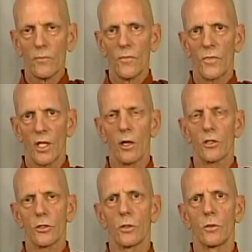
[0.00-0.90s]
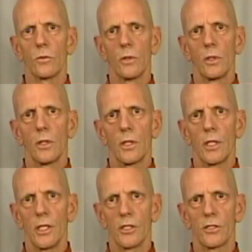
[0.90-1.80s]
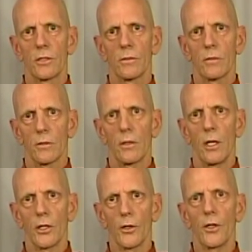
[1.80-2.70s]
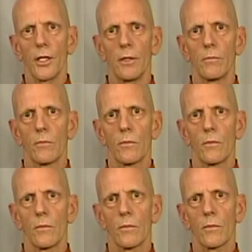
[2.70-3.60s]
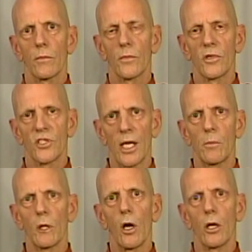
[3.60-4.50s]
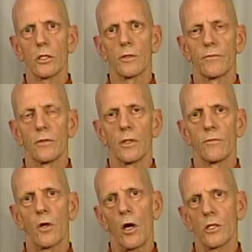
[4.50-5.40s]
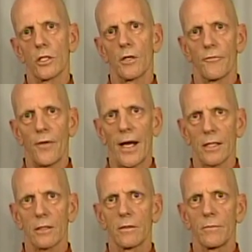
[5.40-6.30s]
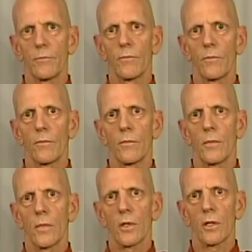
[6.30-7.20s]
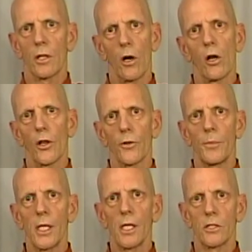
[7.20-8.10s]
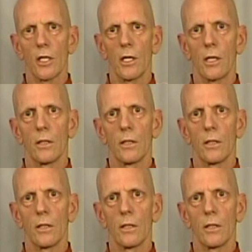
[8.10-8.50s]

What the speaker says: that also is under the same laws of cause and effect that all other beings are.